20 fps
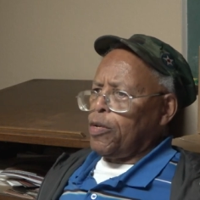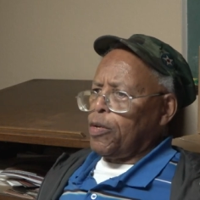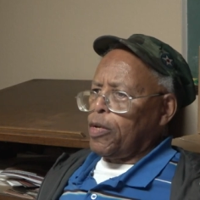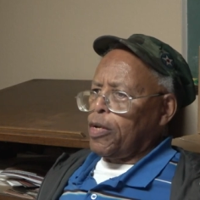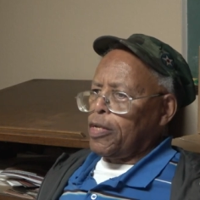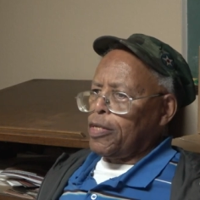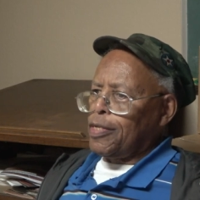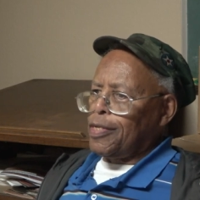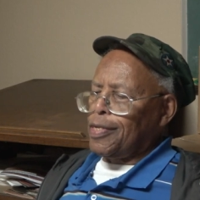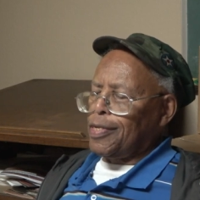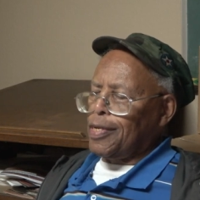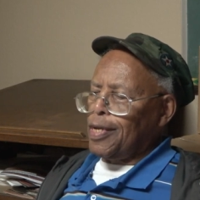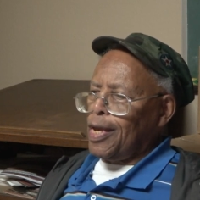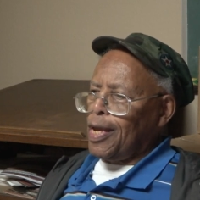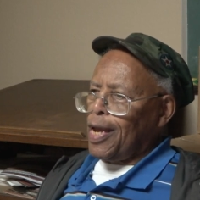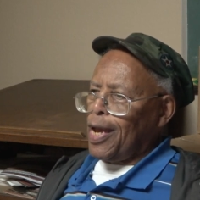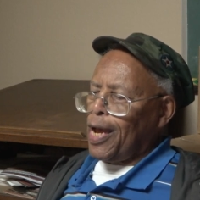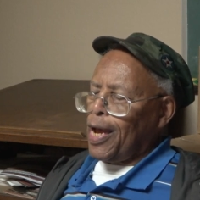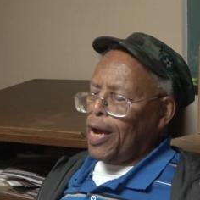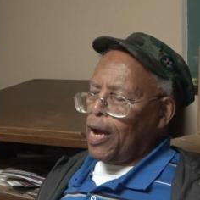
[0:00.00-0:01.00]
You can
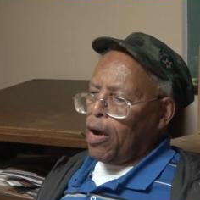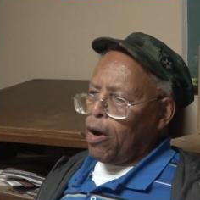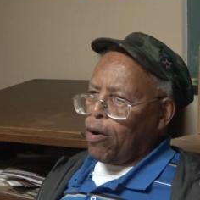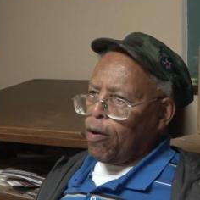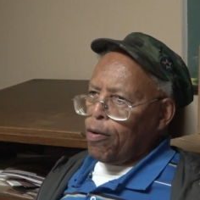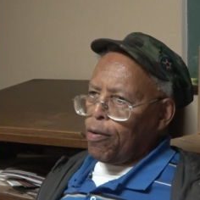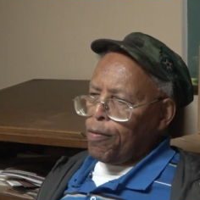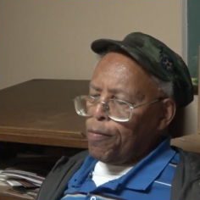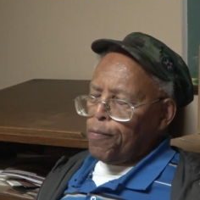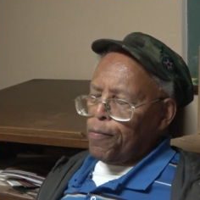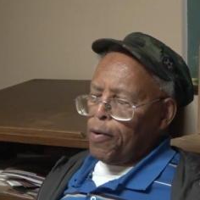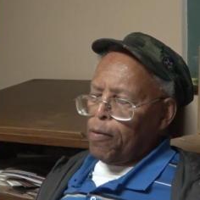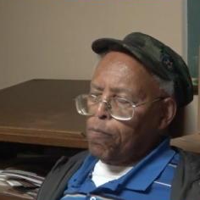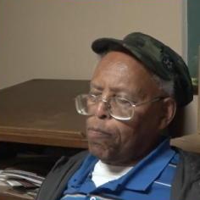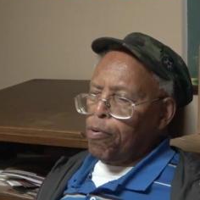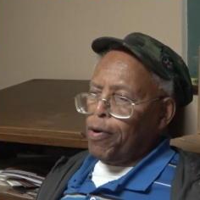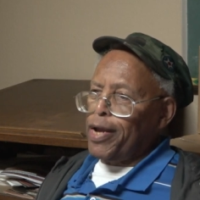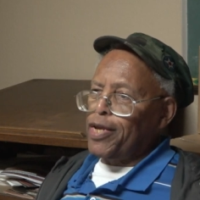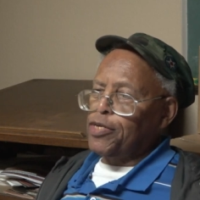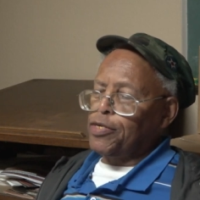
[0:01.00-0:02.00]
see how
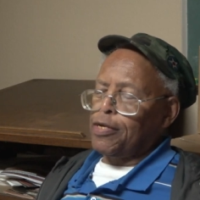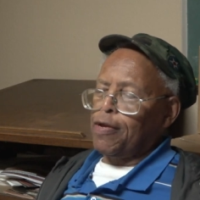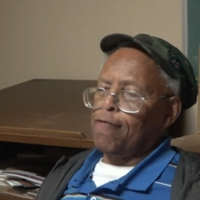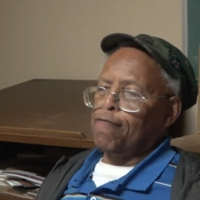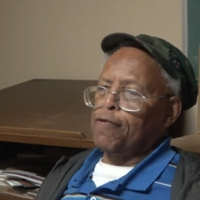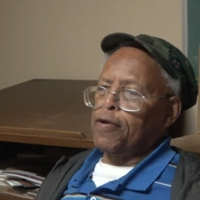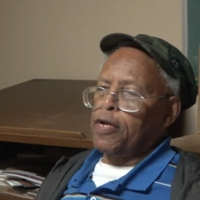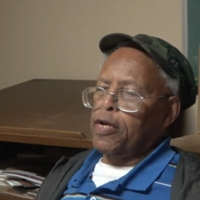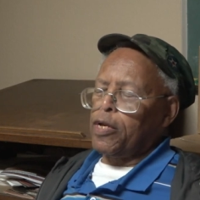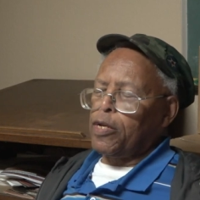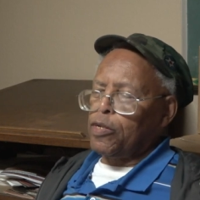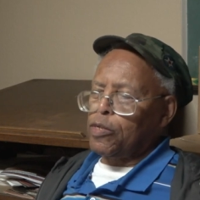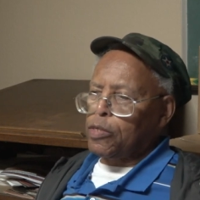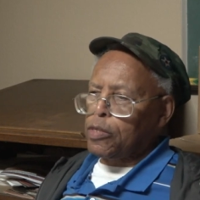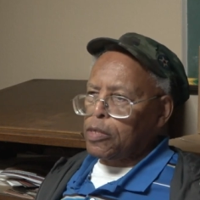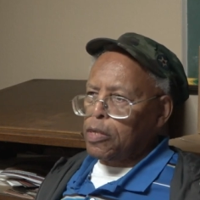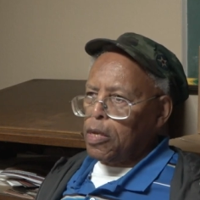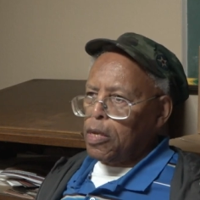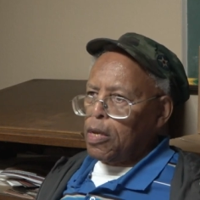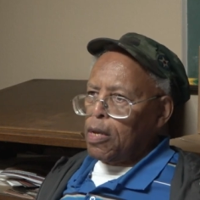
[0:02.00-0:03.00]
abrasive it
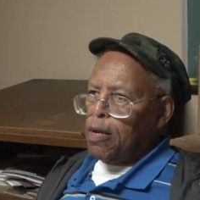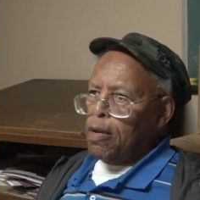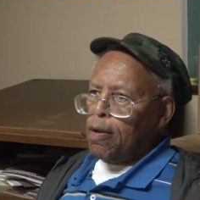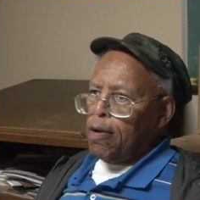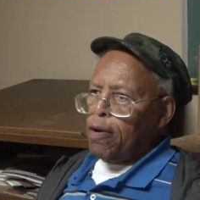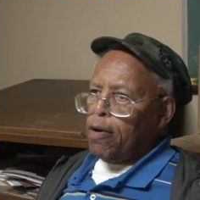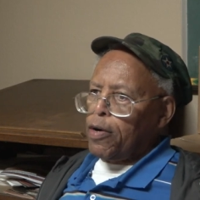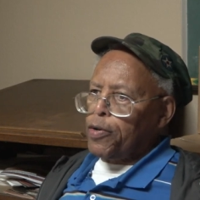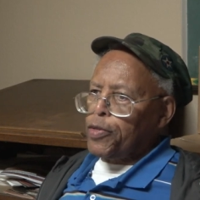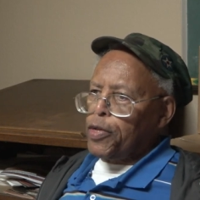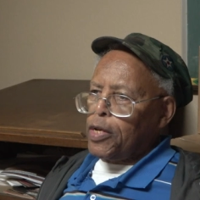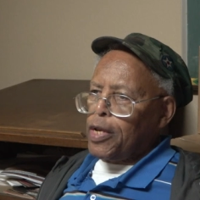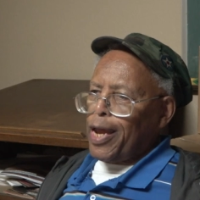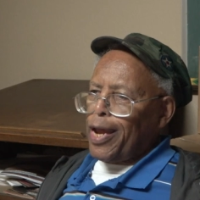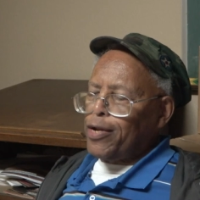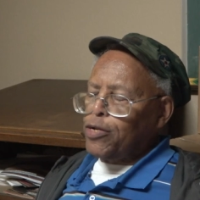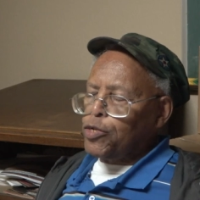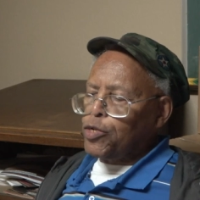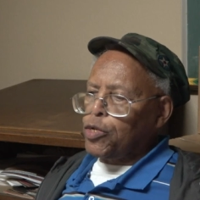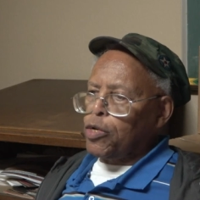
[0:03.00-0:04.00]
is on the
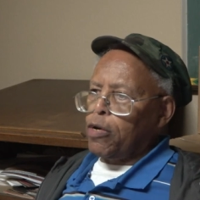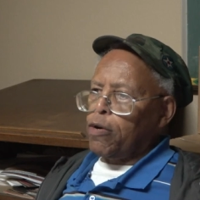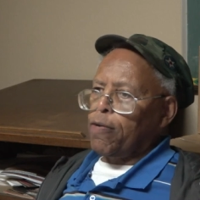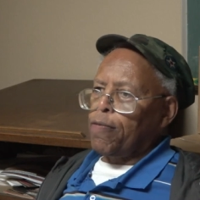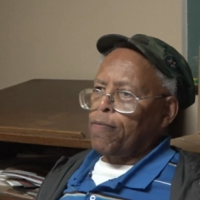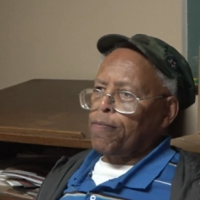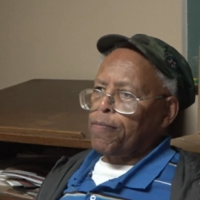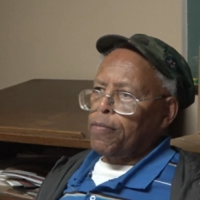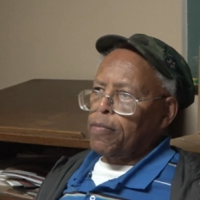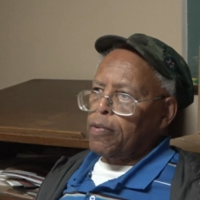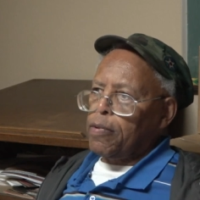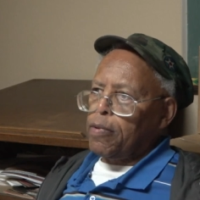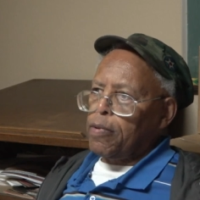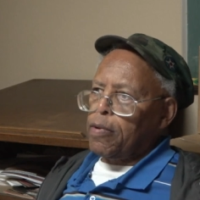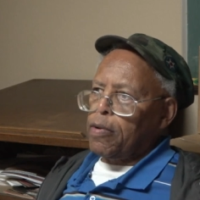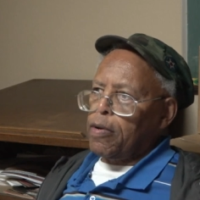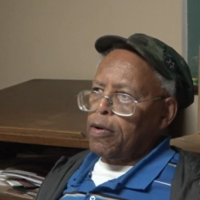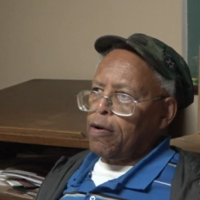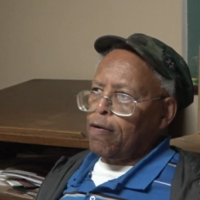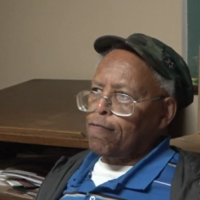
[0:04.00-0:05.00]
nature
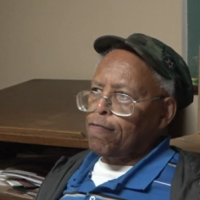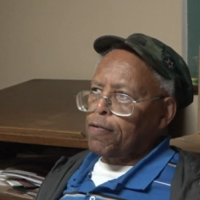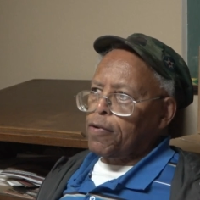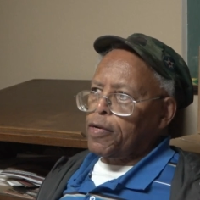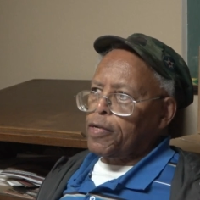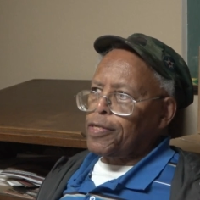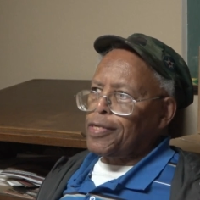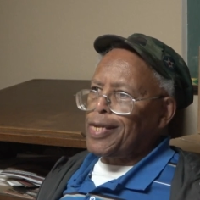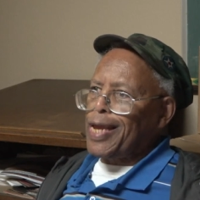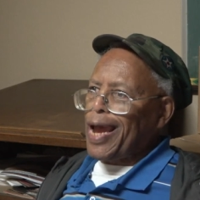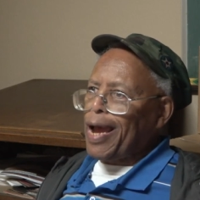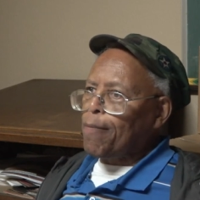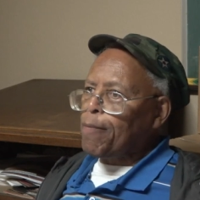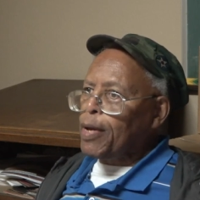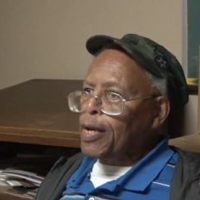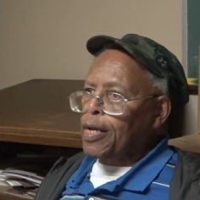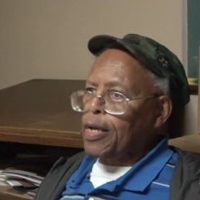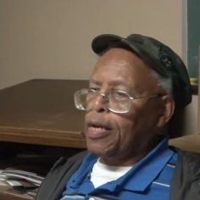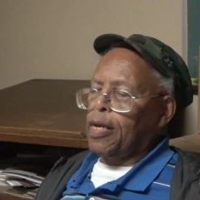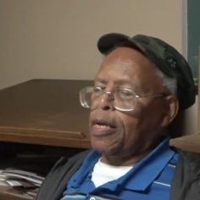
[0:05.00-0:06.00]
of
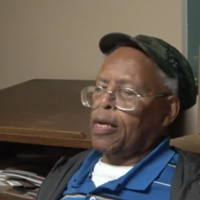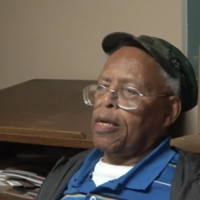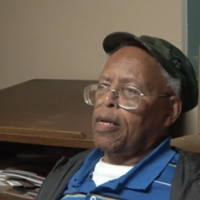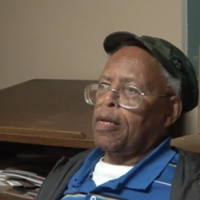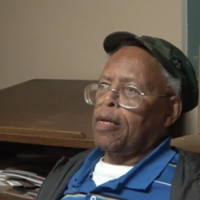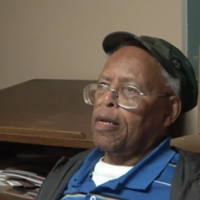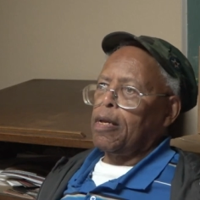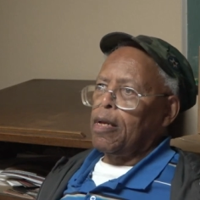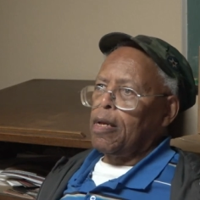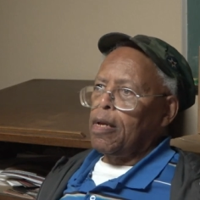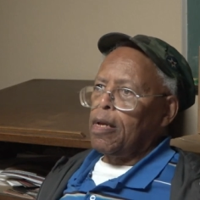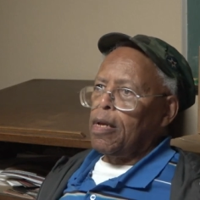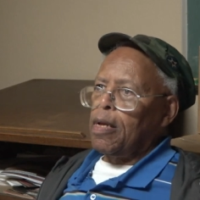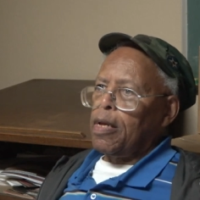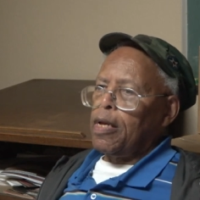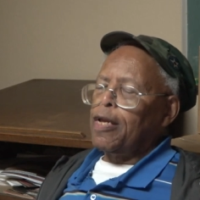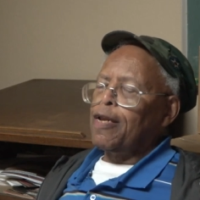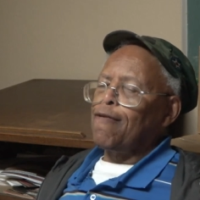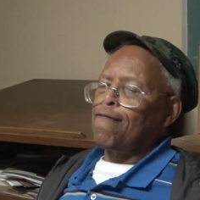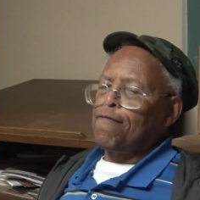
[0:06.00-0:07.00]
Adamic
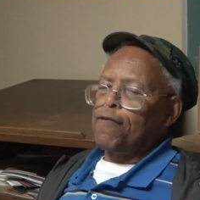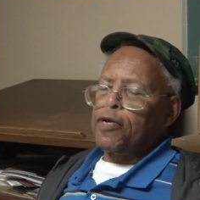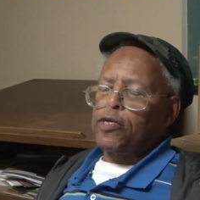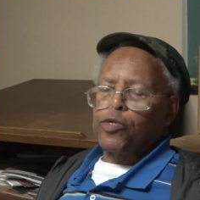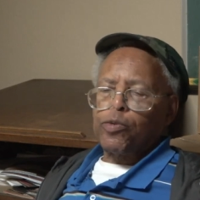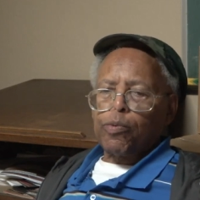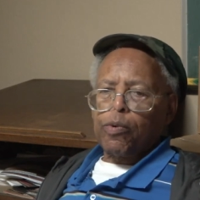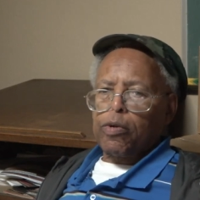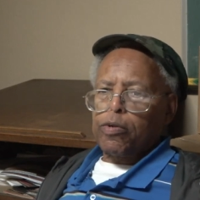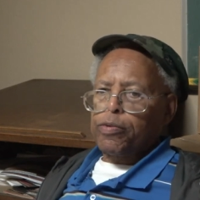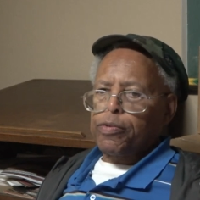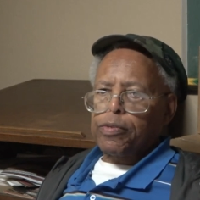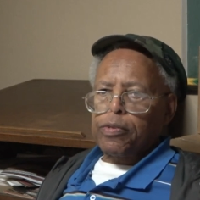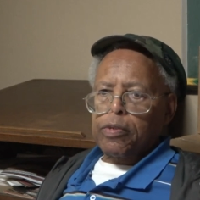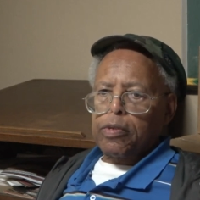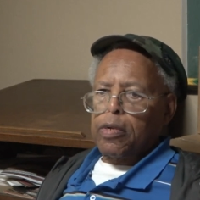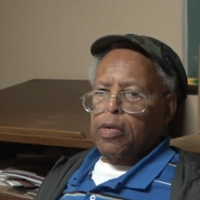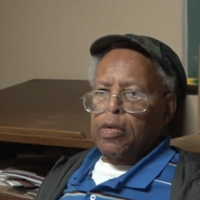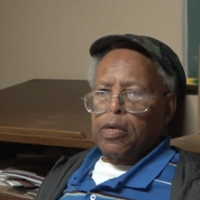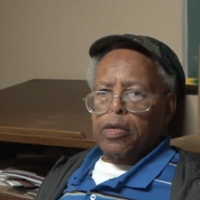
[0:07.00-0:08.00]

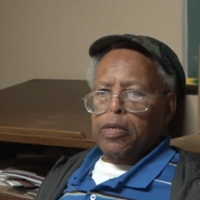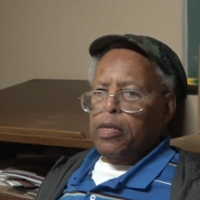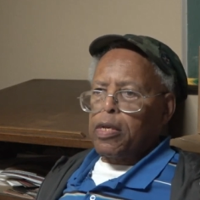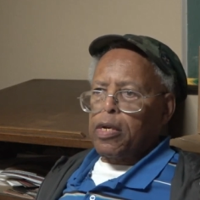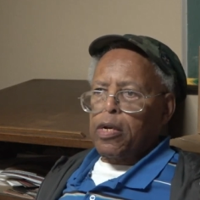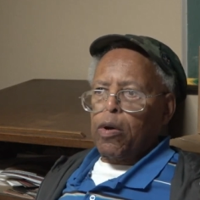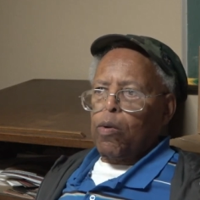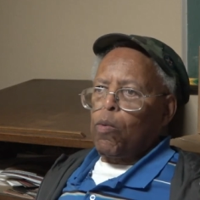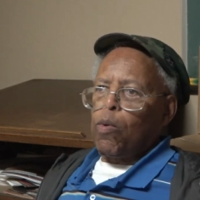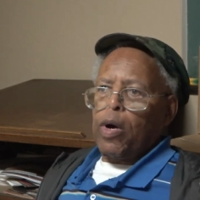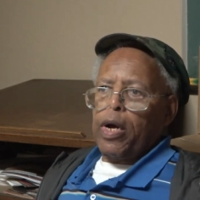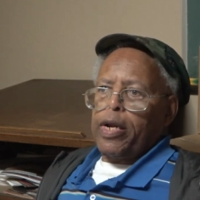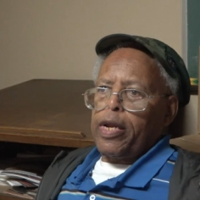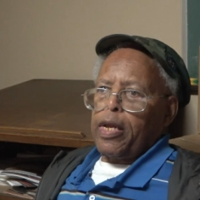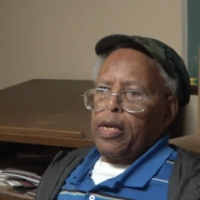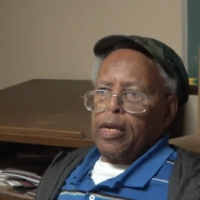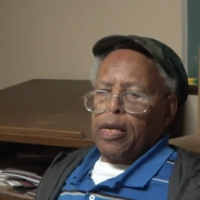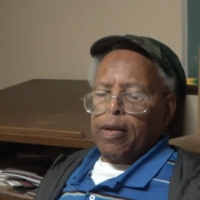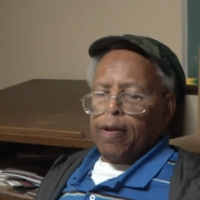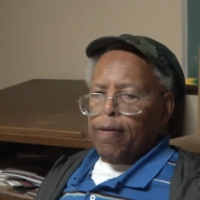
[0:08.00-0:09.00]
individuals. Mm. They don't want
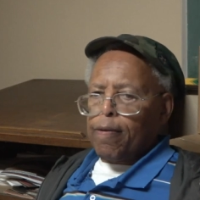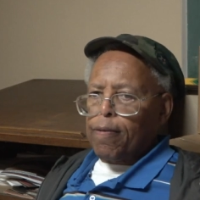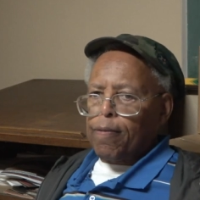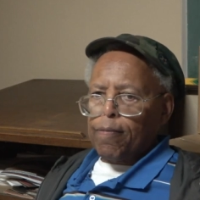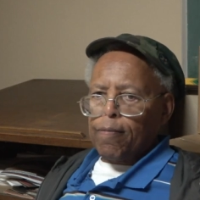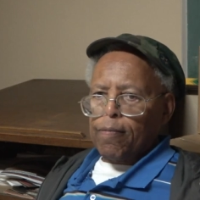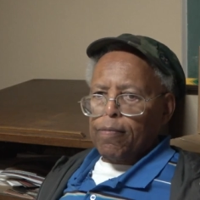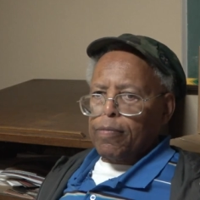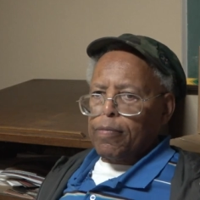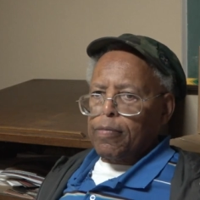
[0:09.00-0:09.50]
it. Sure.